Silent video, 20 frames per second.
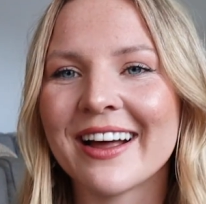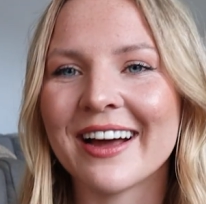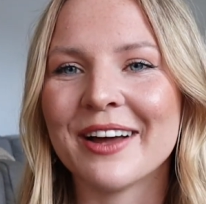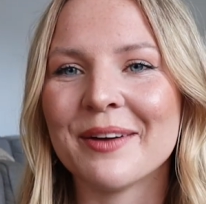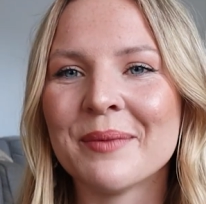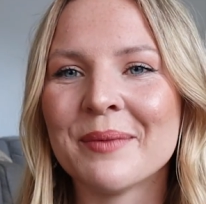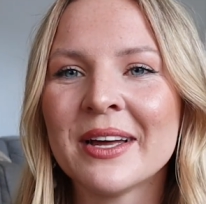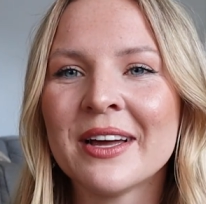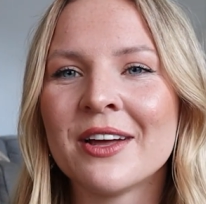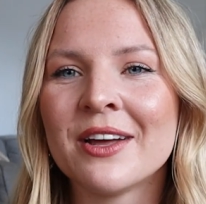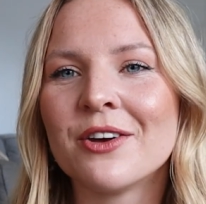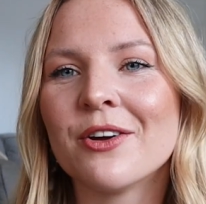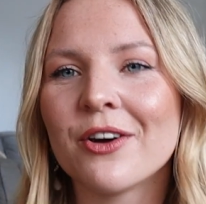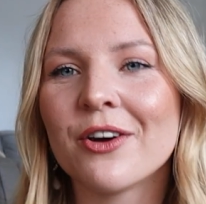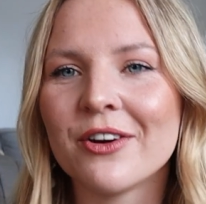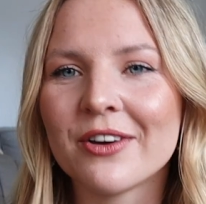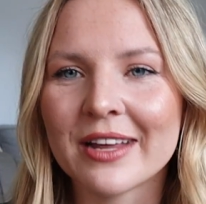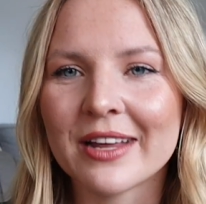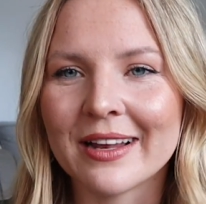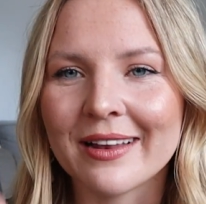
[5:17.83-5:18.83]
I'm
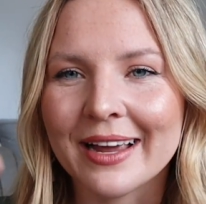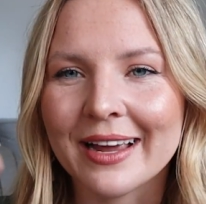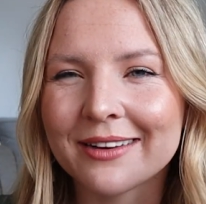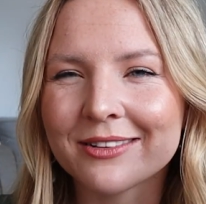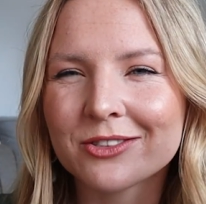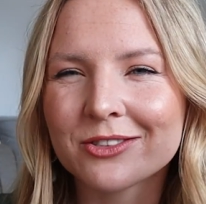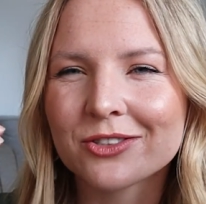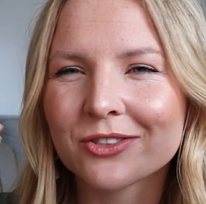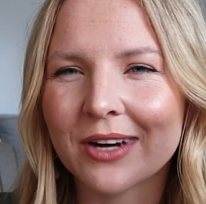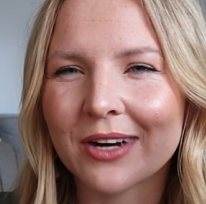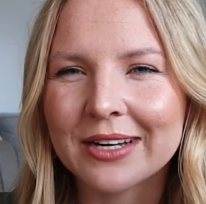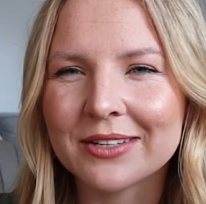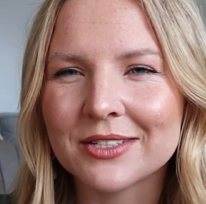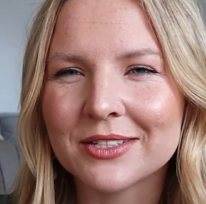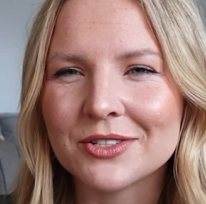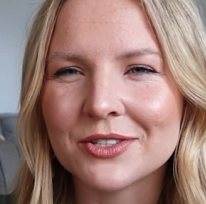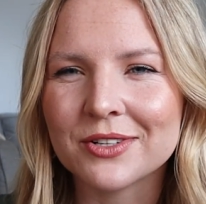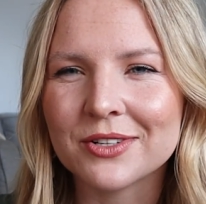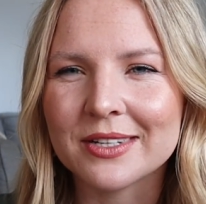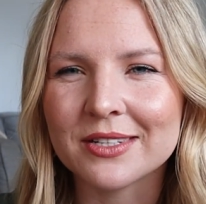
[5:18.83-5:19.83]
not only like trying
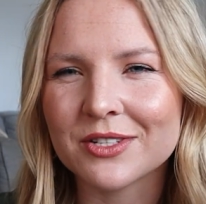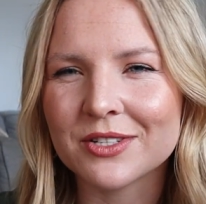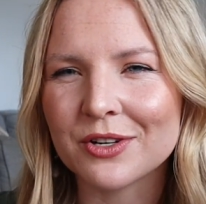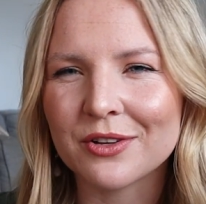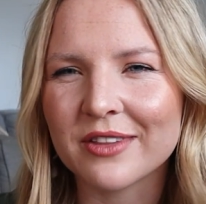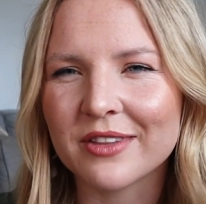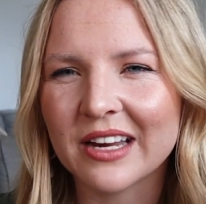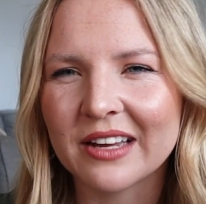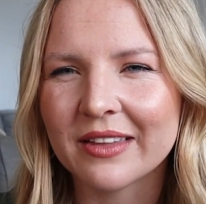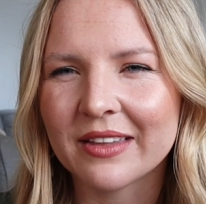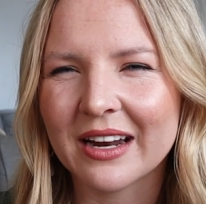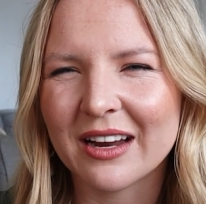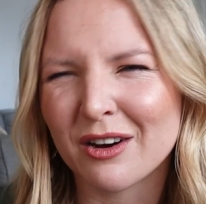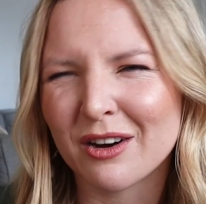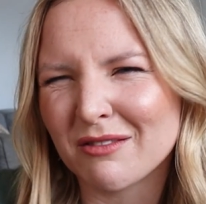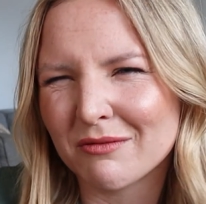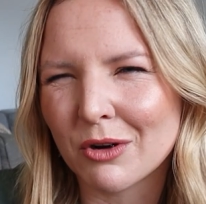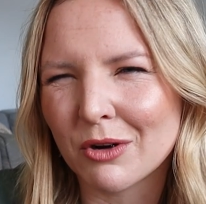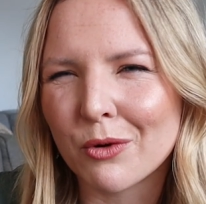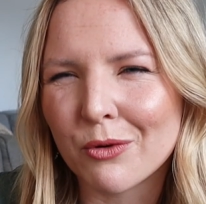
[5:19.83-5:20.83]
to do this new thing that
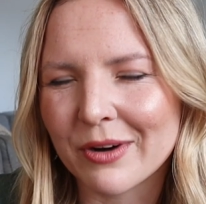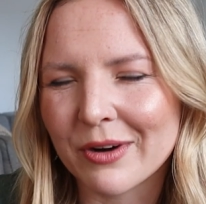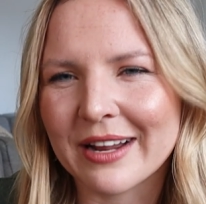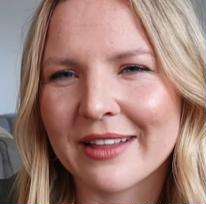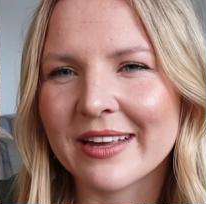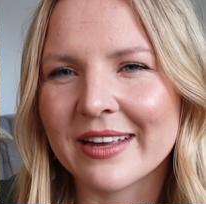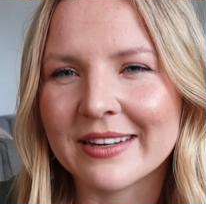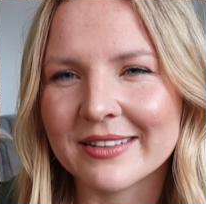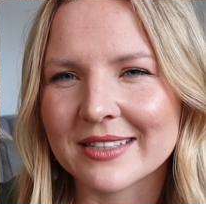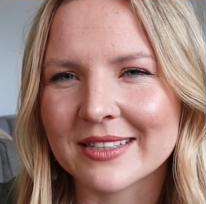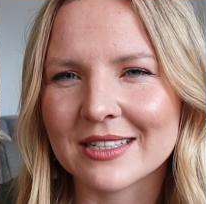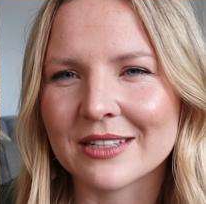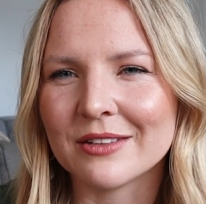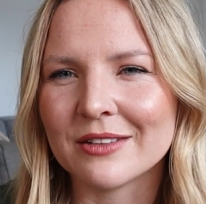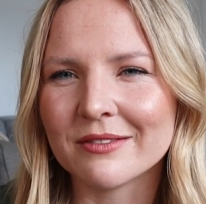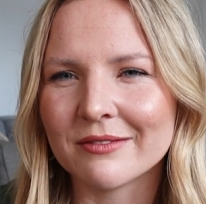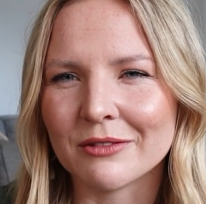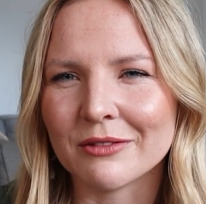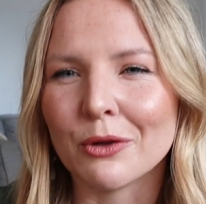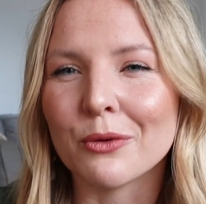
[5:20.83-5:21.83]
I already think doesn't
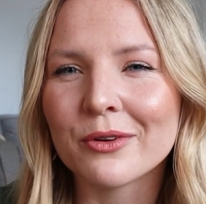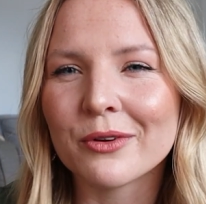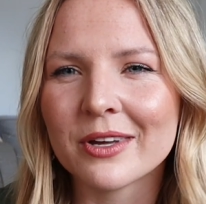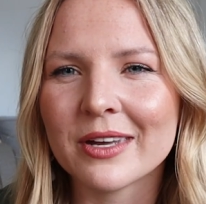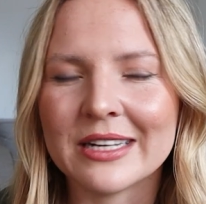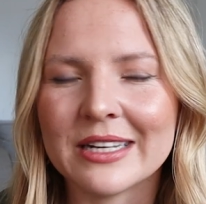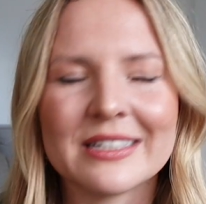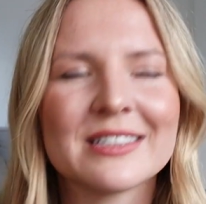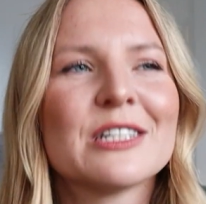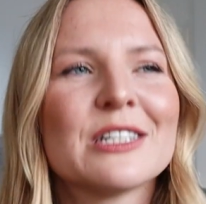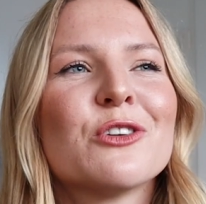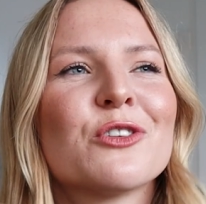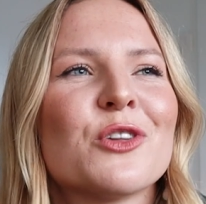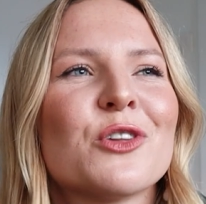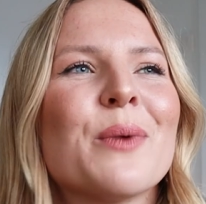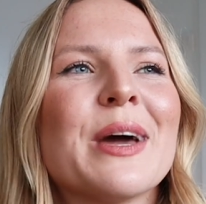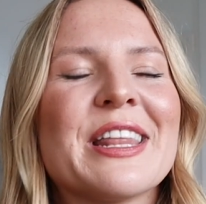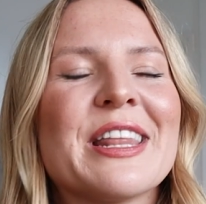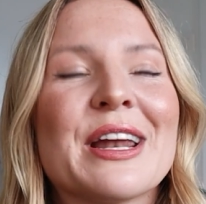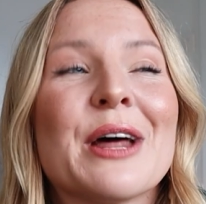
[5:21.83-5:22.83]
look the
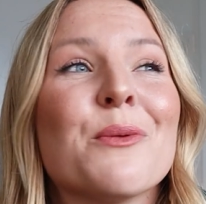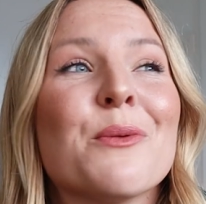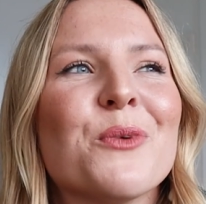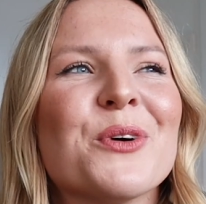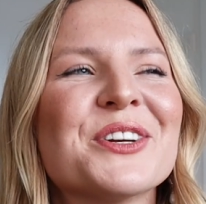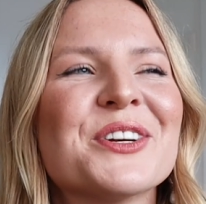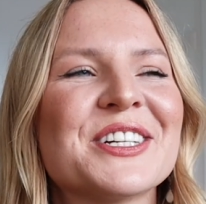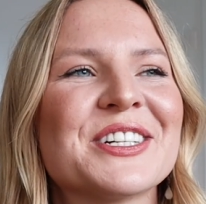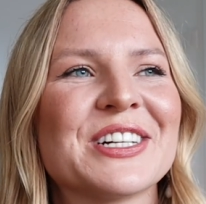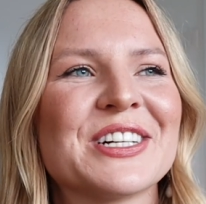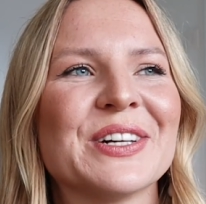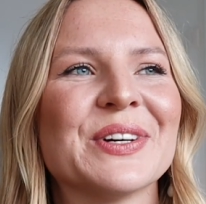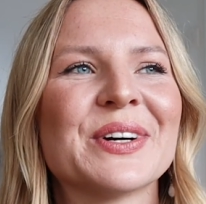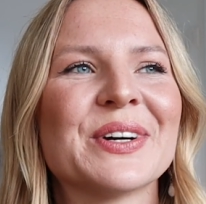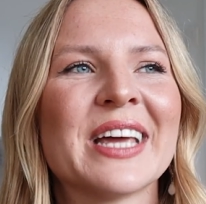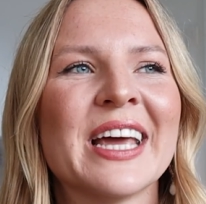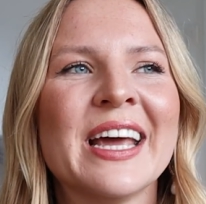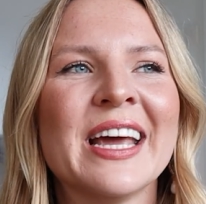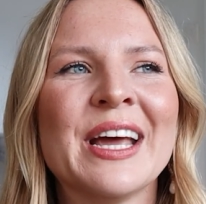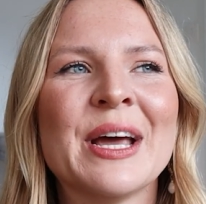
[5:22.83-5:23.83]
way that I want it to
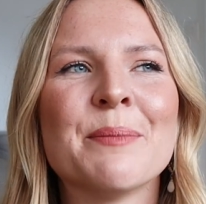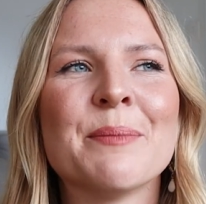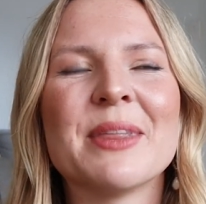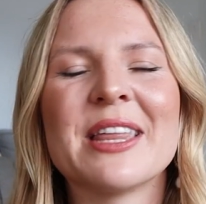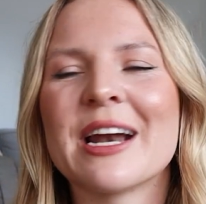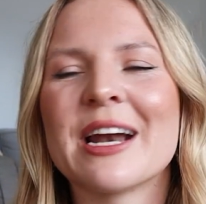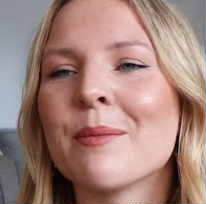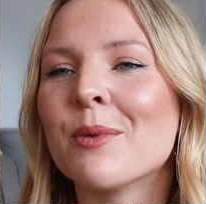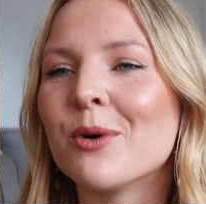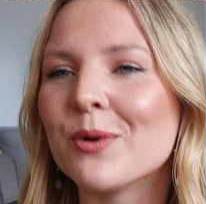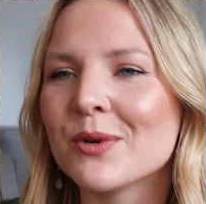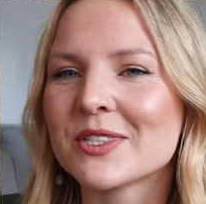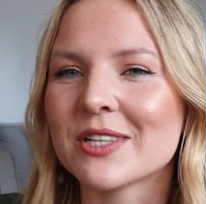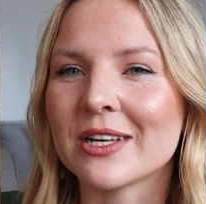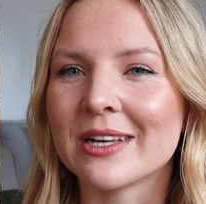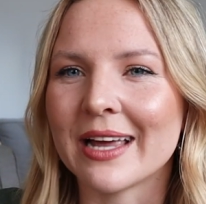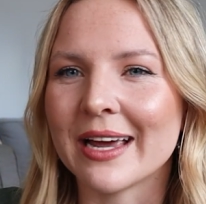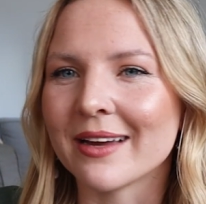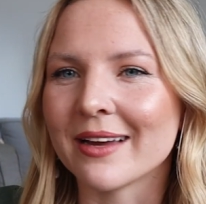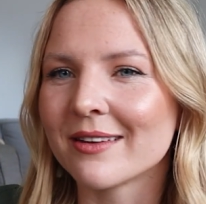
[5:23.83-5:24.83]
look, but then I'm also
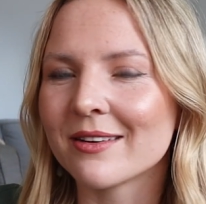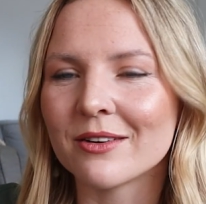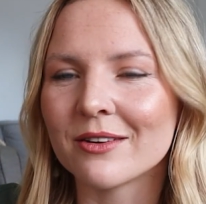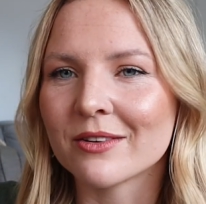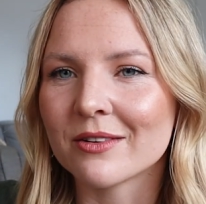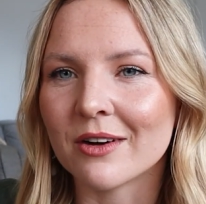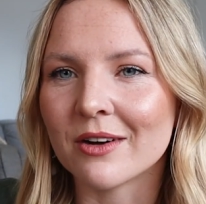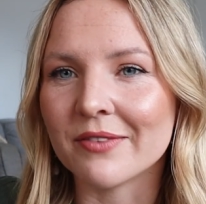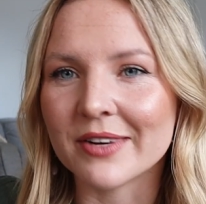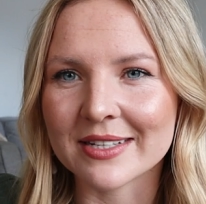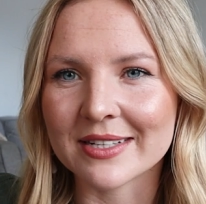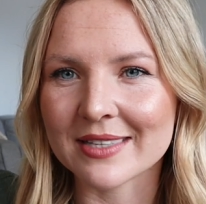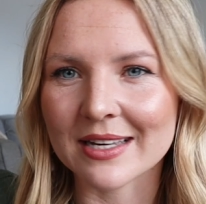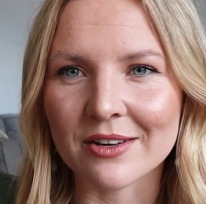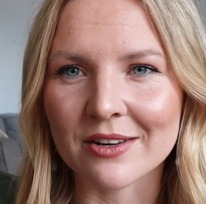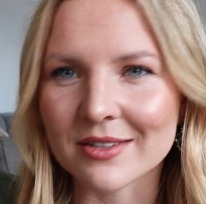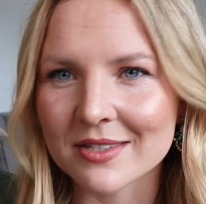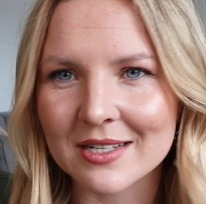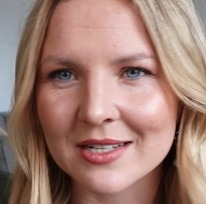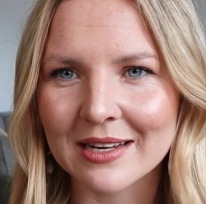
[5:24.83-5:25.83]
like obviously
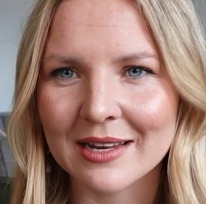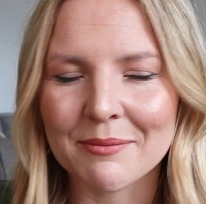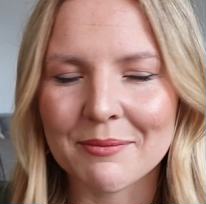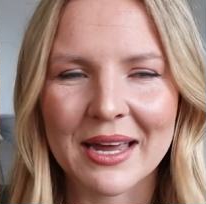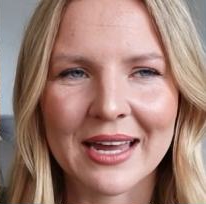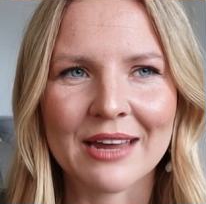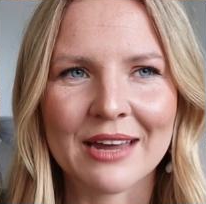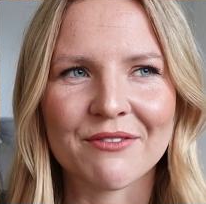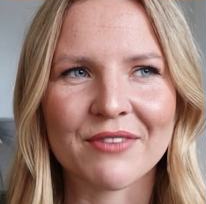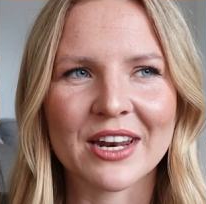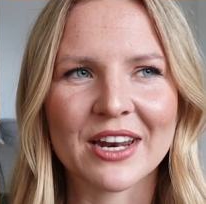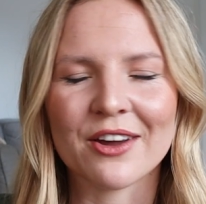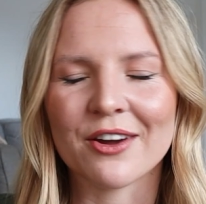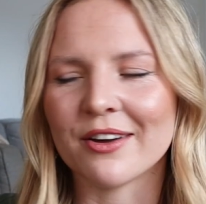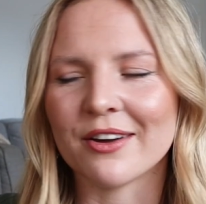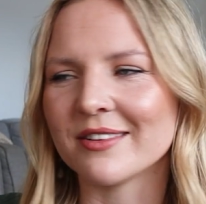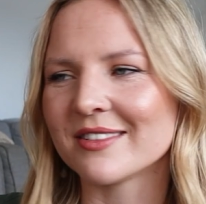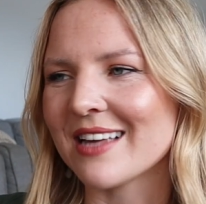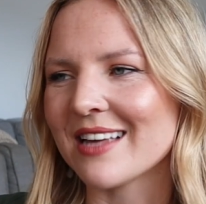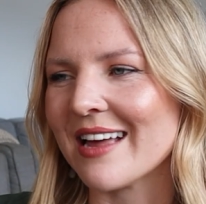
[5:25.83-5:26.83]
constantly making
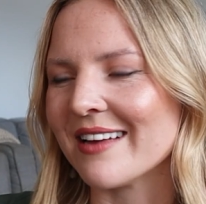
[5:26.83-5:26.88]
videos